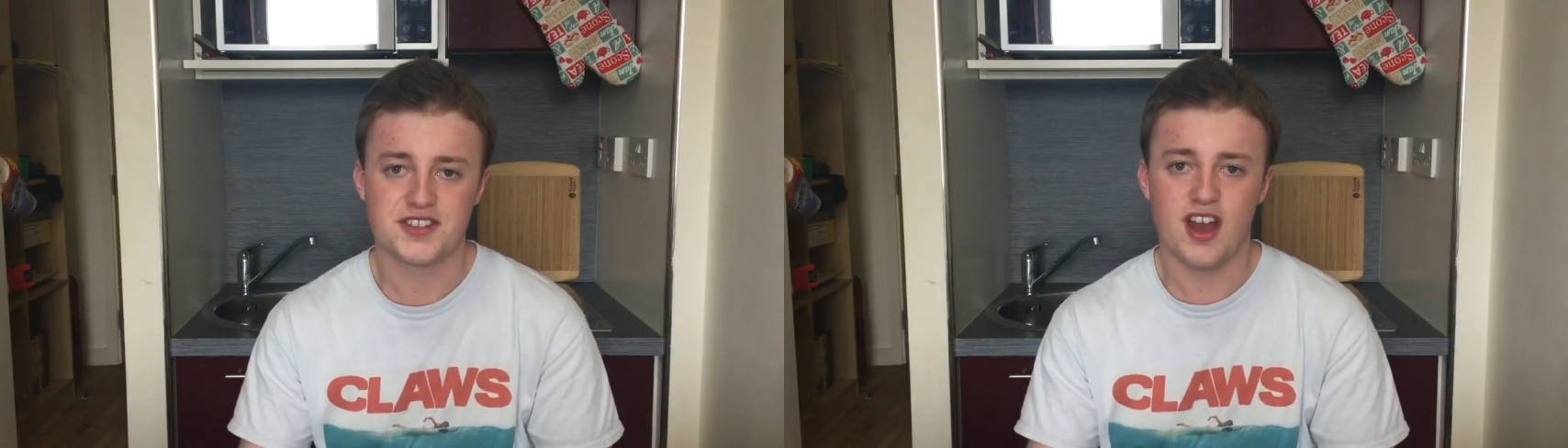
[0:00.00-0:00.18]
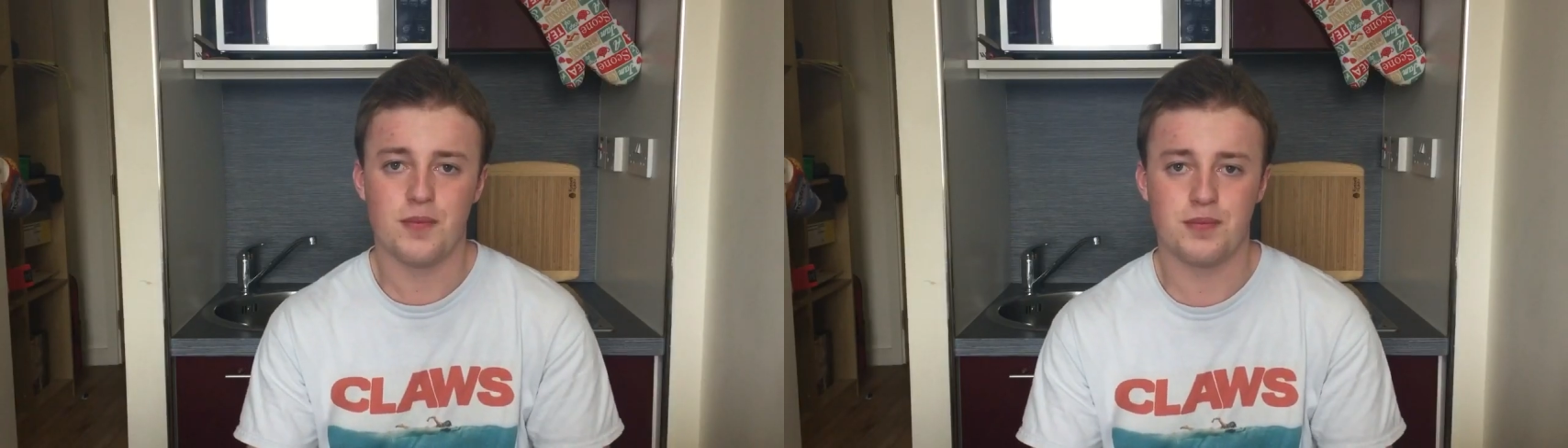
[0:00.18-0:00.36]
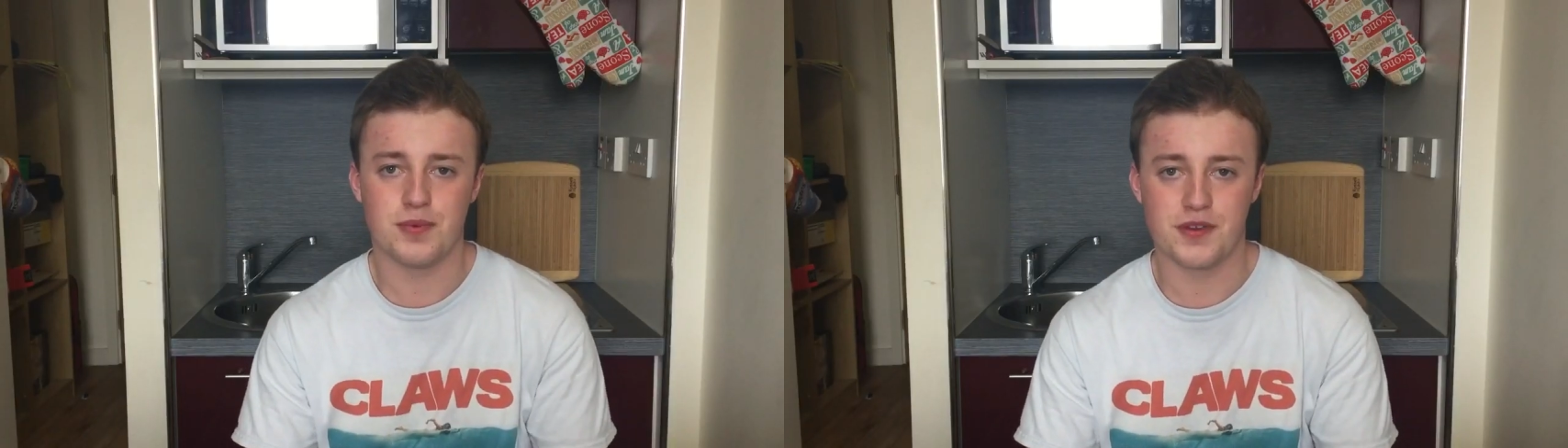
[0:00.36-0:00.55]
then last
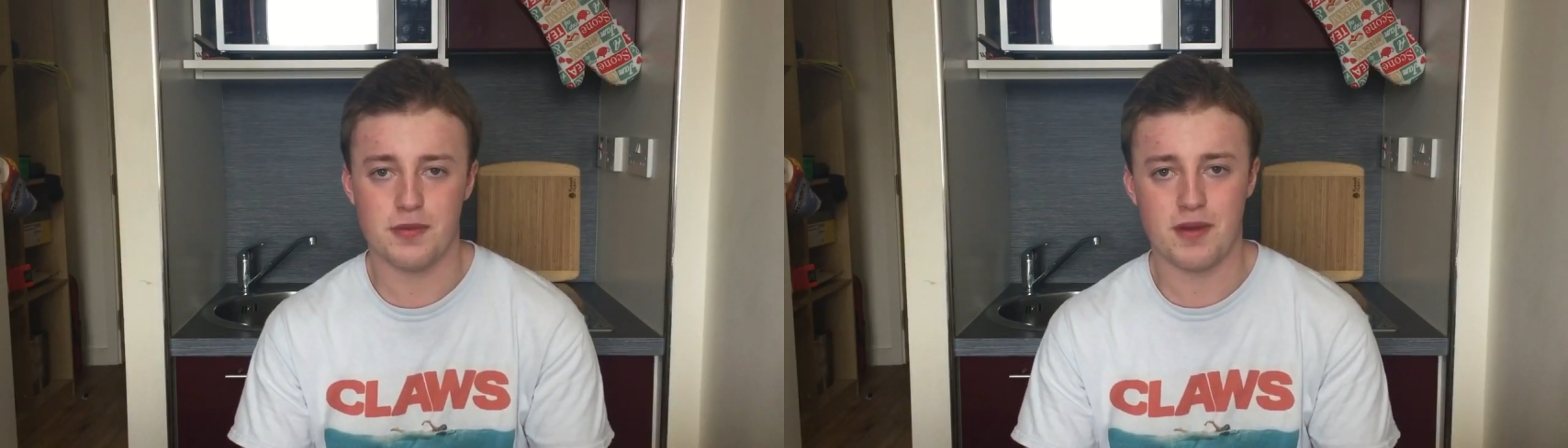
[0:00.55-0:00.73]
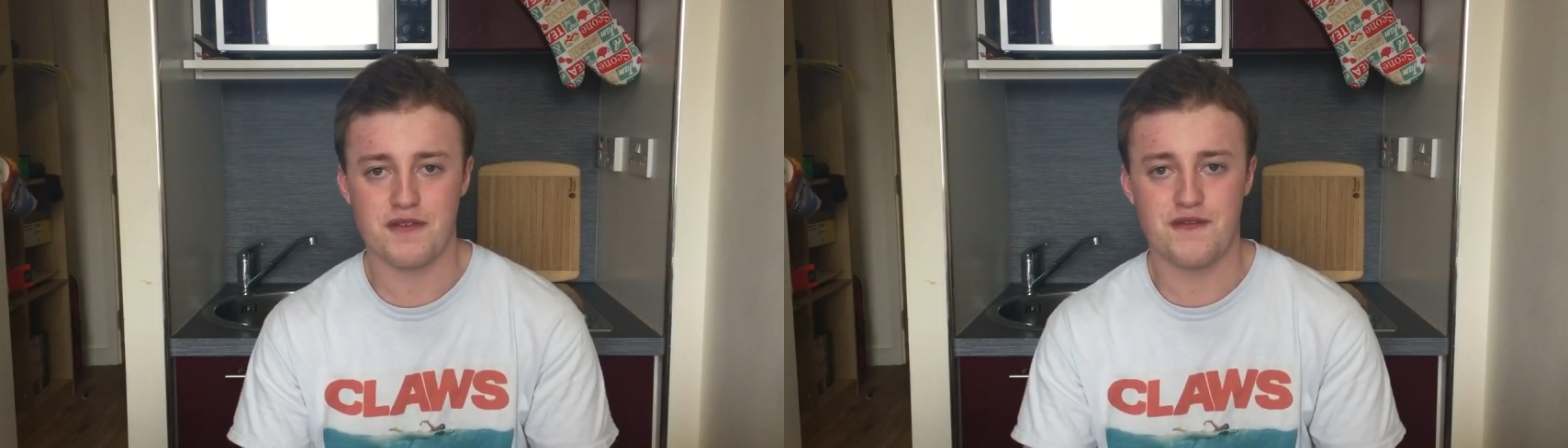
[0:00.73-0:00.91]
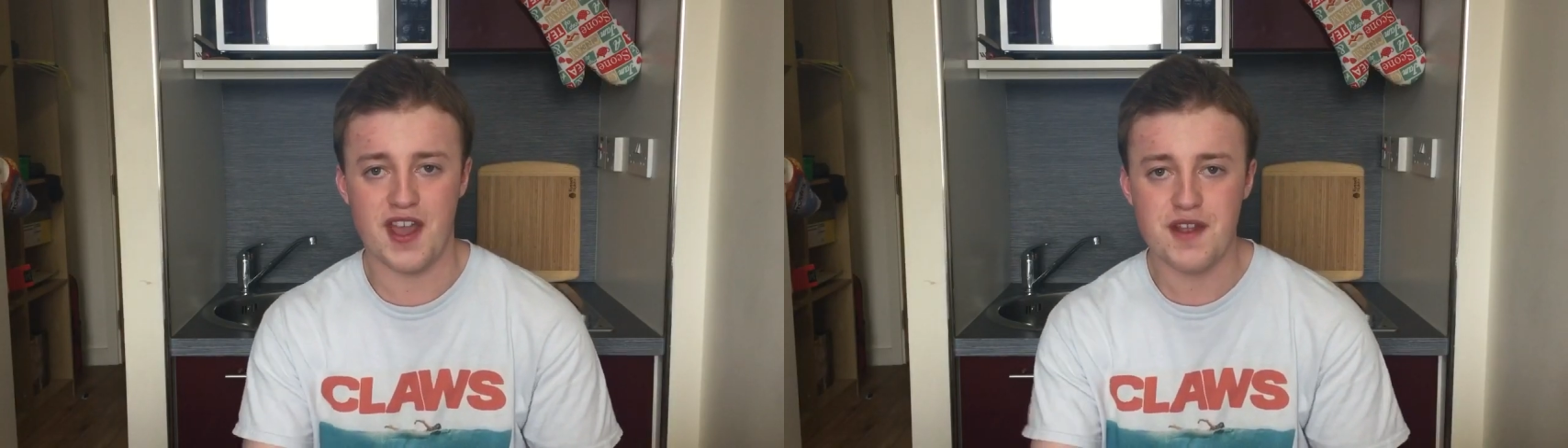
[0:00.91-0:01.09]
up, we've got
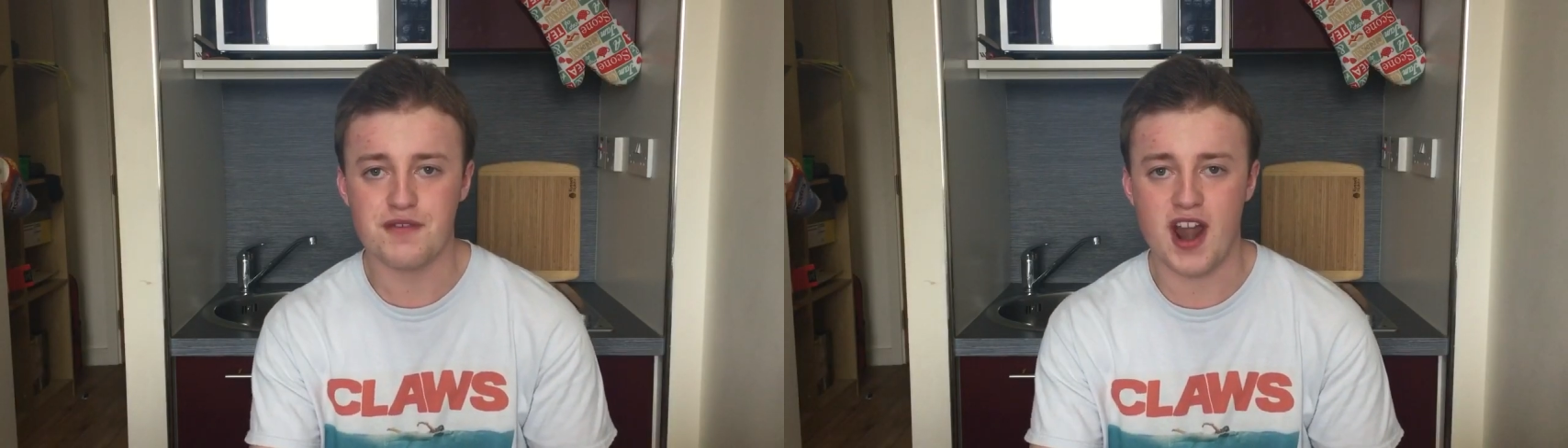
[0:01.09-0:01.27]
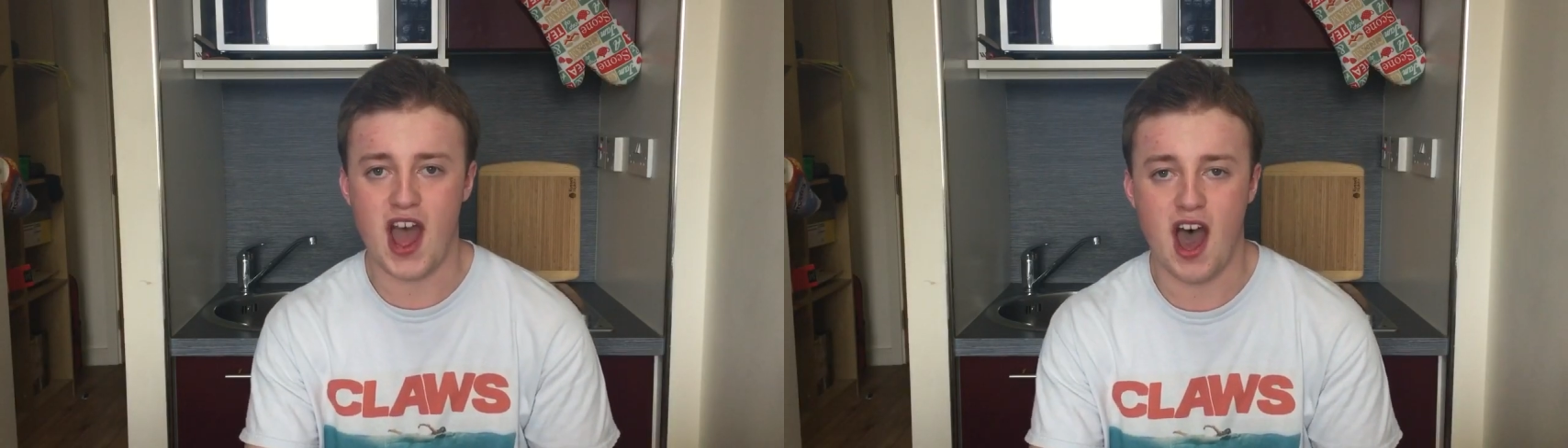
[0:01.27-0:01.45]
my favourite